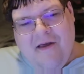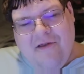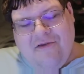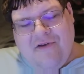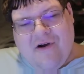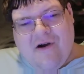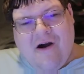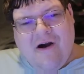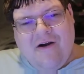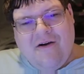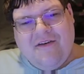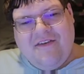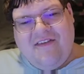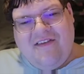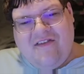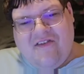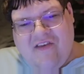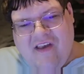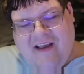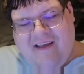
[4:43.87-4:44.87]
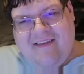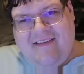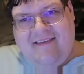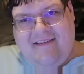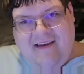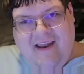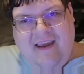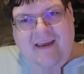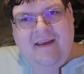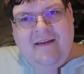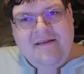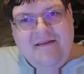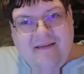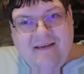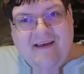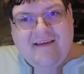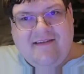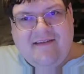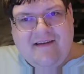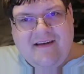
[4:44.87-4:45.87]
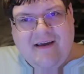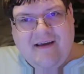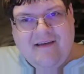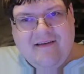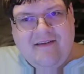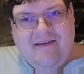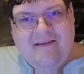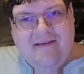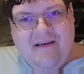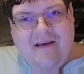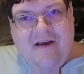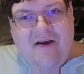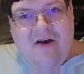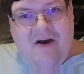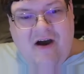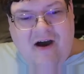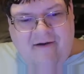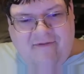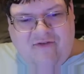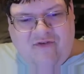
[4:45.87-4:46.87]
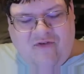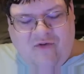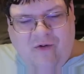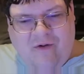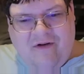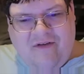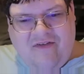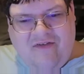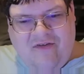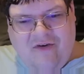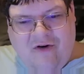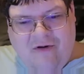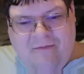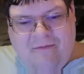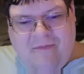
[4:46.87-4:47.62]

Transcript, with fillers: There are 16 listings of Sword Soul